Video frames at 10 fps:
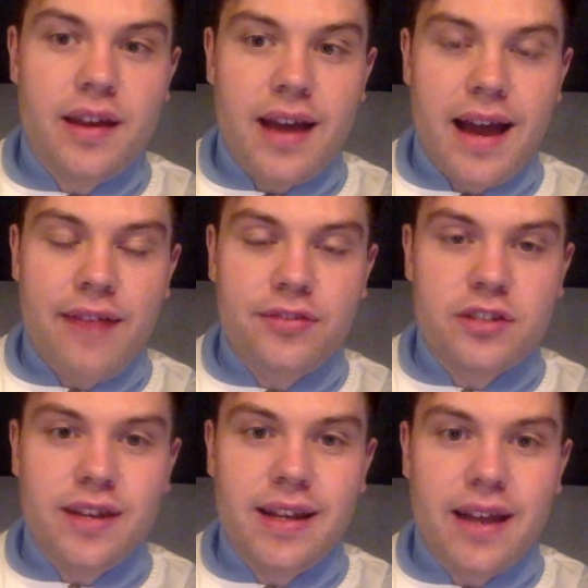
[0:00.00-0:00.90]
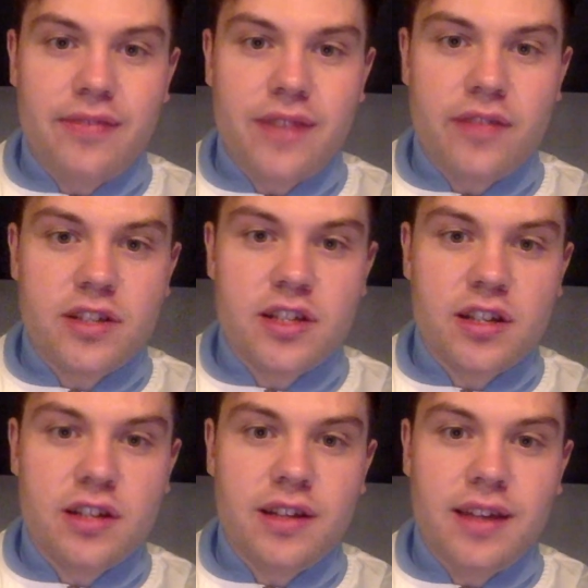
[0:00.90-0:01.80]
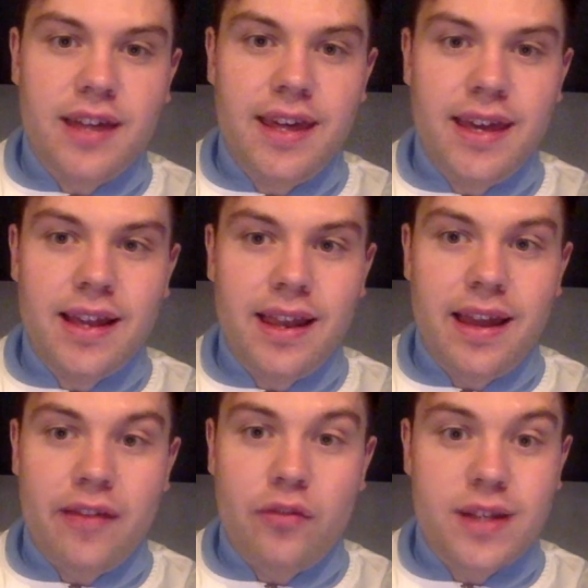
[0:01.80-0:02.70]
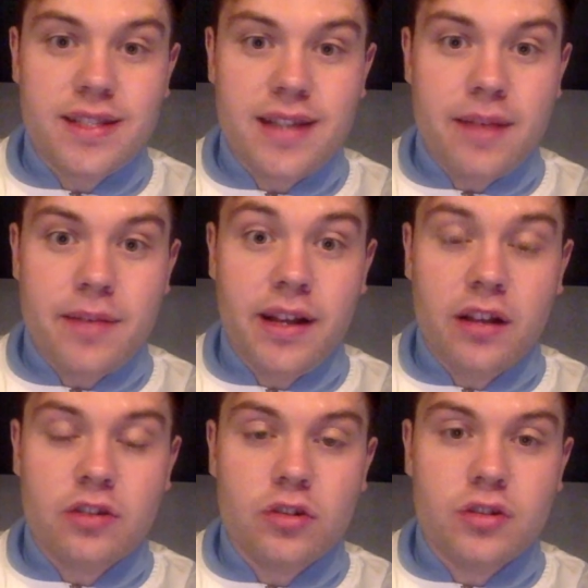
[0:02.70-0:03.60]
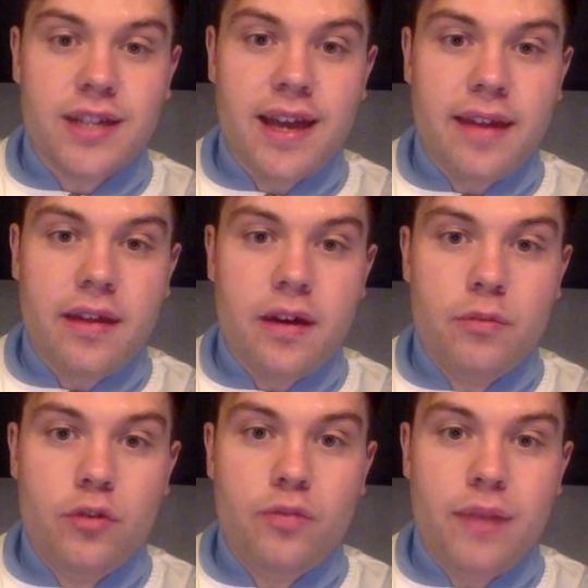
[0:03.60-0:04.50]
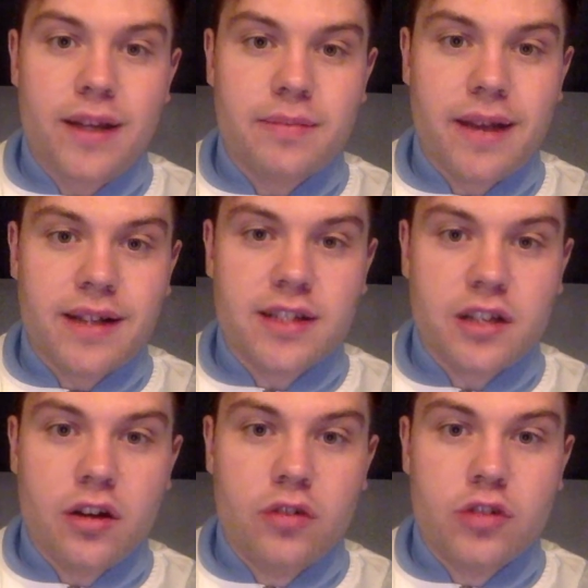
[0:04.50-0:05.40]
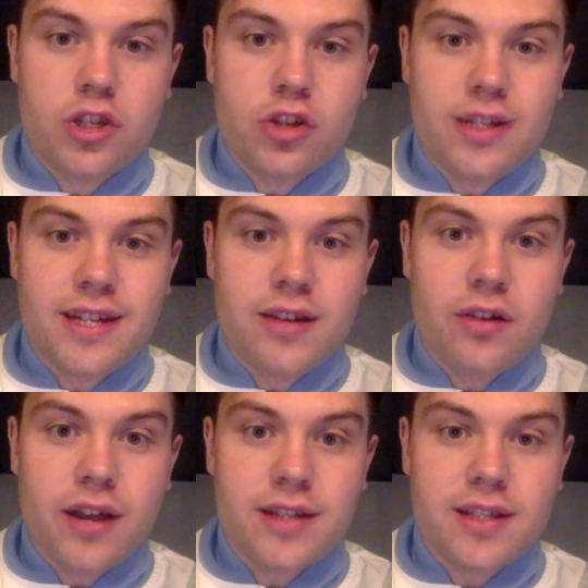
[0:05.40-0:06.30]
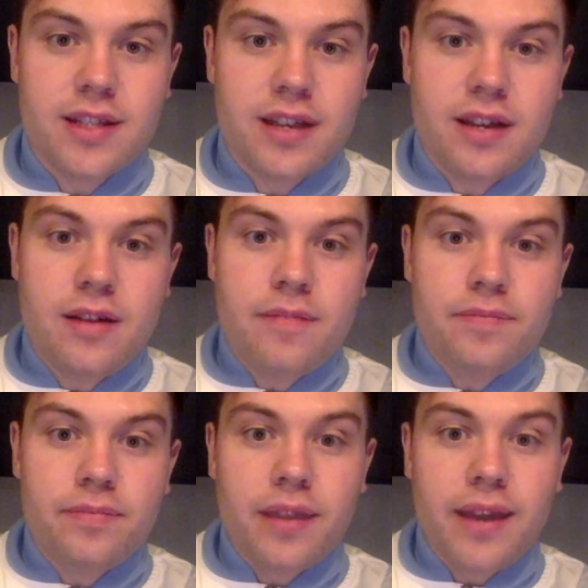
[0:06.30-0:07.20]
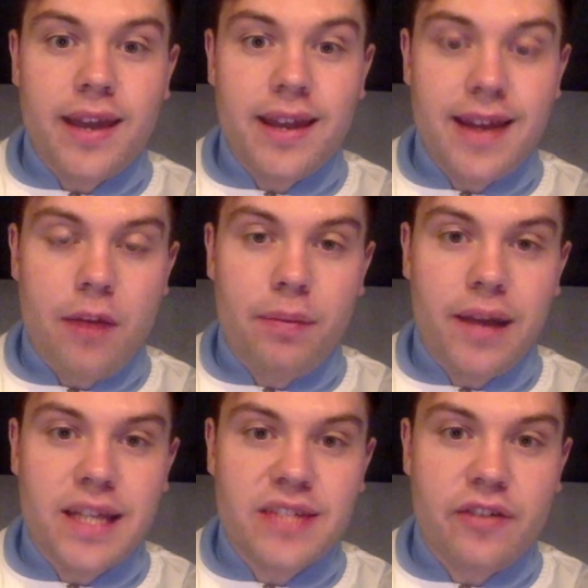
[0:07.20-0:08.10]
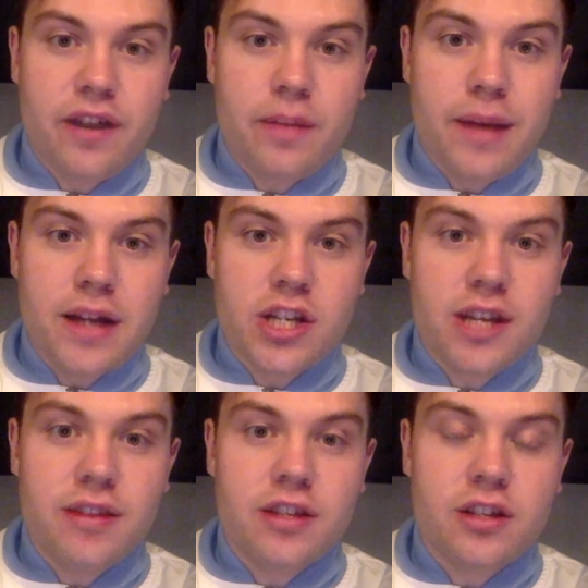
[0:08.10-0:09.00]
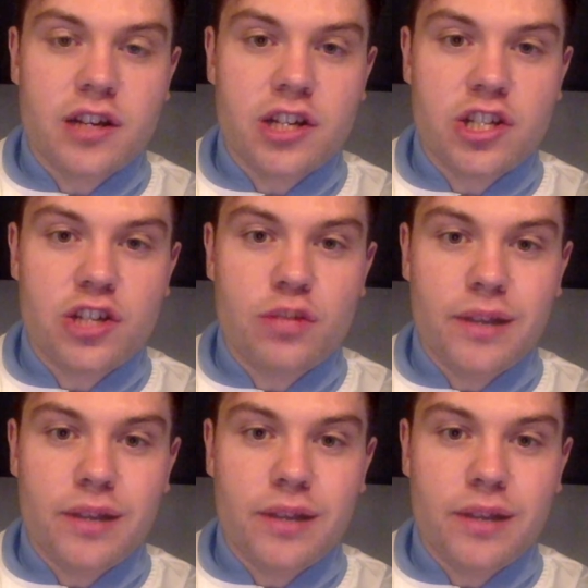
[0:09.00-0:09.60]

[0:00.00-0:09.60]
After he left Everton, he left West Ham and England altogether, moved back to Mexico to join Tigres. He now plays for Fenerbahce in the Turkish Super